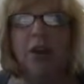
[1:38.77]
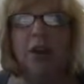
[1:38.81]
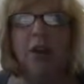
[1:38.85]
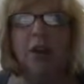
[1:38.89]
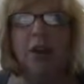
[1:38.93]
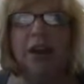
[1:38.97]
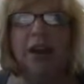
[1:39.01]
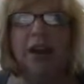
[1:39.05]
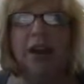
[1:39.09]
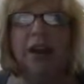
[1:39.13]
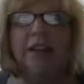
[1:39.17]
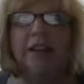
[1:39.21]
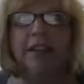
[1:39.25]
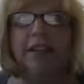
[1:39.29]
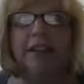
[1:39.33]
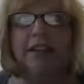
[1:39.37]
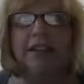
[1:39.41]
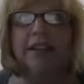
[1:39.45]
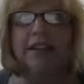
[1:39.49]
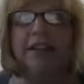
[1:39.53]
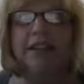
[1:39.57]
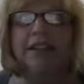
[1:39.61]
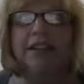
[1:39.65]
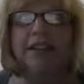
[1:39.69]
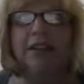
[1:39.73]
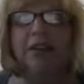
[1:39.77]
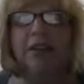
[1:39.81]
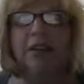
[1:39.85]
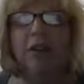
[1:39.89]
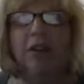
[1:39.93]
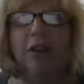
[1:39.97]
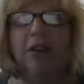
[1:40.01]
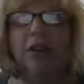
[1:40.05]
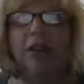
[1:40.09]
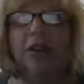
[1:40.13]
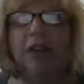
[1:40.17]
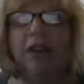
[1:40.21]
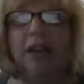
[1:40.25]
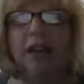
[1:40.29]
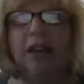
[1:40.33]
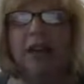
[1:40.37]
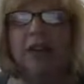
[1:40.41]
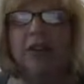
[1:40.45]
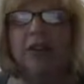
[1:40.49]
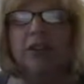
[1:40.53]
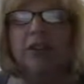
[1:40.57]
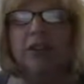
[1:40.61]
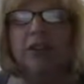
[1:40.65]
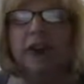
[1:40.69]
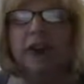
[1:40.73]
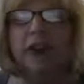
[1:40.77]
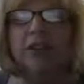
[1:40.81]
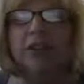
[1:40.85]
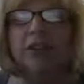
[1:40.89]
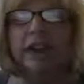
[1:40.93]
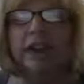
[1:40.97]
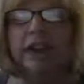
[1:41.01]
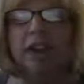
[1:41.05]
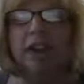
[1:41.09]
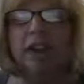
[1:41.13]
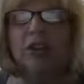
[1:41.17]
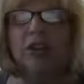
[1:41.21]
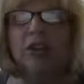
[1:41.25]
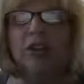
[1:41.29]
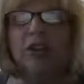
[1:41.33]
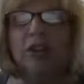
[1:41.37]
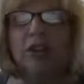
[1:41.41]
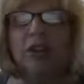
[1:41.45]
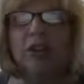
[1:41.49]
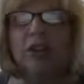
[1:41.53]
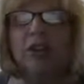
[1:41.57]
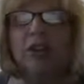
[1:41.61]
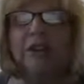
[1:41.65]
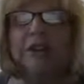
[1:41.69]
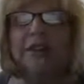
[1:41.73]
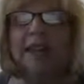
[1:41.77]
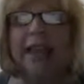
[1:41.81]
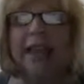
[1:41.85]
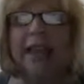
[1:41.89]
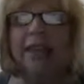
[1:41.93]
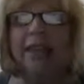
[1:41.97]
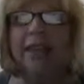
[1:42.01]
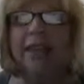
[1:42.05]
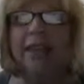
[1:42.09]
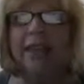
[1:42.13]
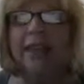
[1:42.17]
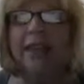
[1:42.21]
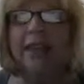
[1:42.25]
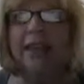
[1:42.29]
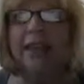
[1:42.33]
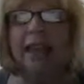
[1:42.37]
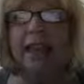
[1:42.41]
Regardless of the difficulty in extracting unstructured data,